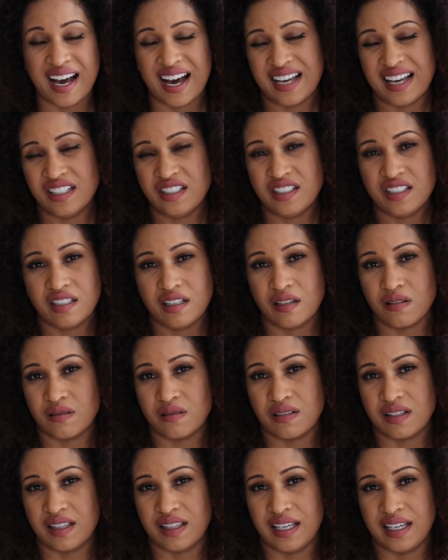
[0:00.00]
I just
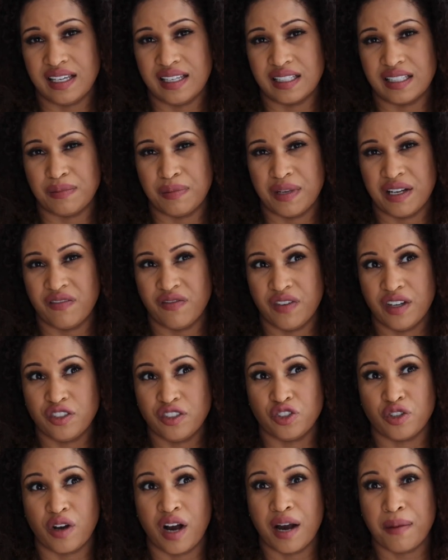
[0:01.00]
don't think it's
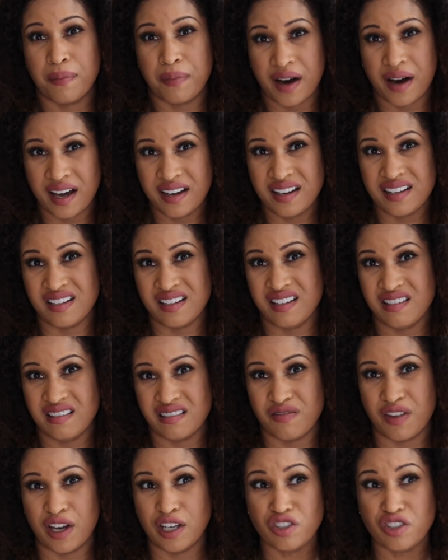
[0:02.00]
beneficial. Our body
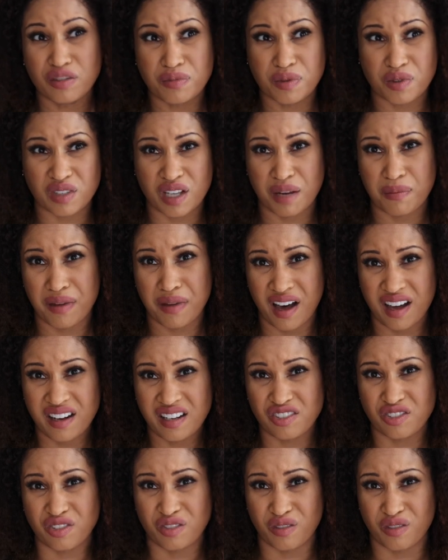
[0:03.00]
needs vegetables. Our
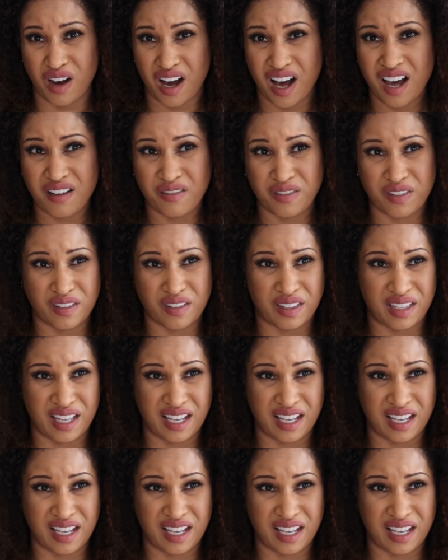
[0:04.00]
bodies thrive.